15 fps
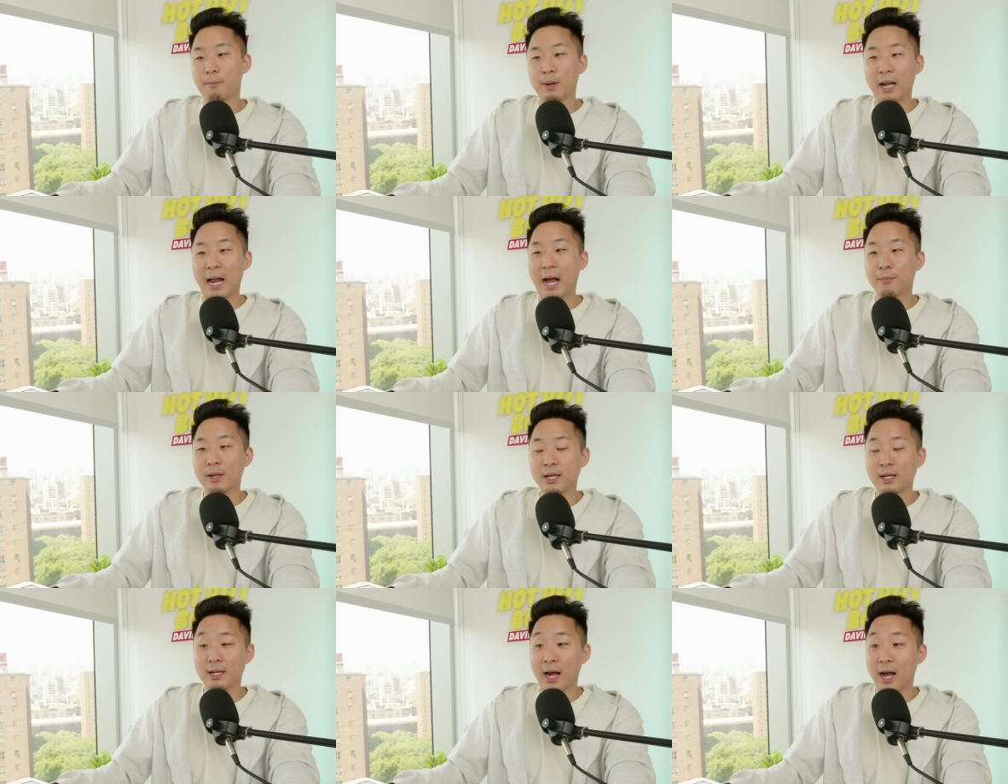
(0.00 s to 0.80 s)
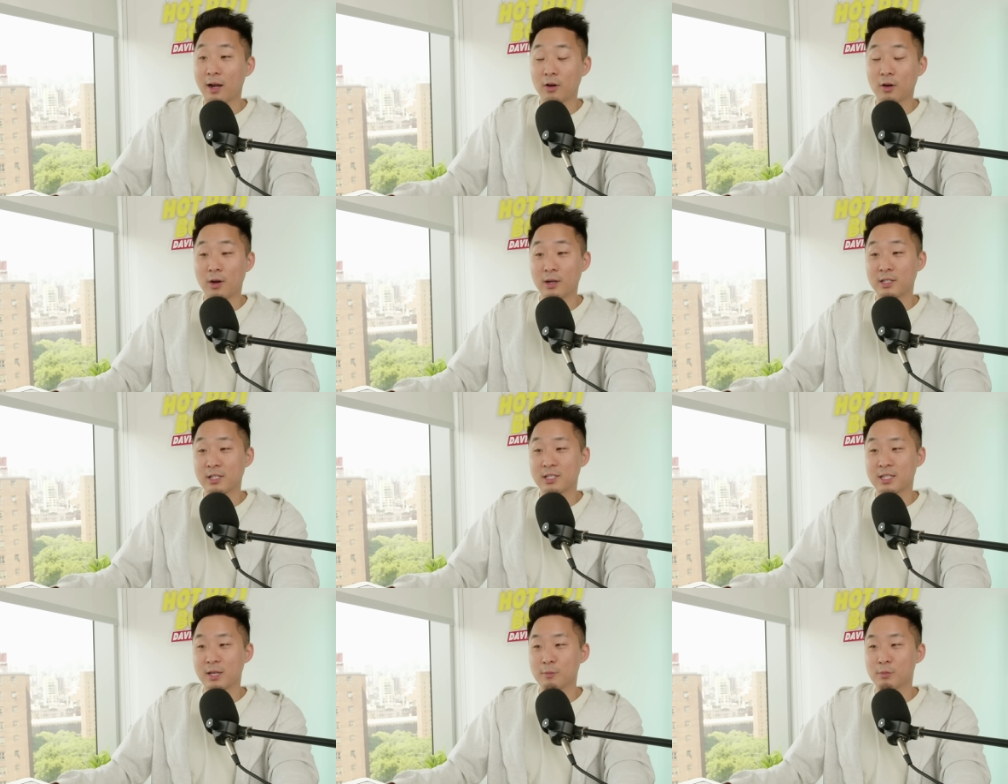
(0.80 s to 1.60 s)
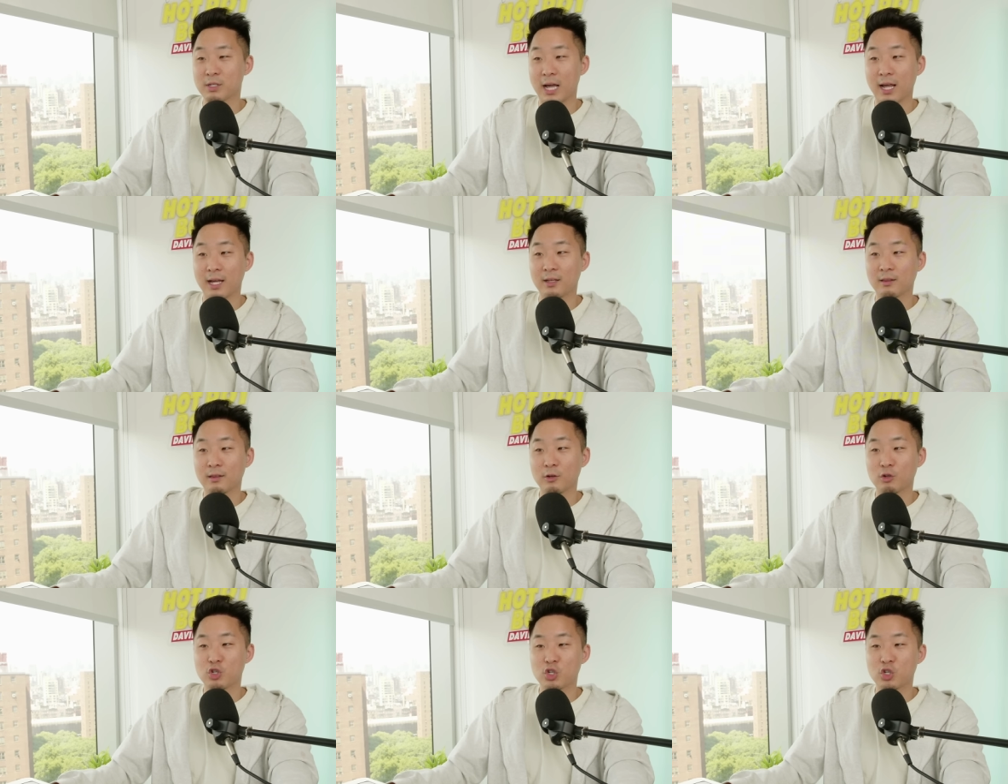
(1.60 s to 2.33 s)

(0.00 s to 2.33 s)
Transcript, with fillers: but I mean, I don't know. It just seems like there's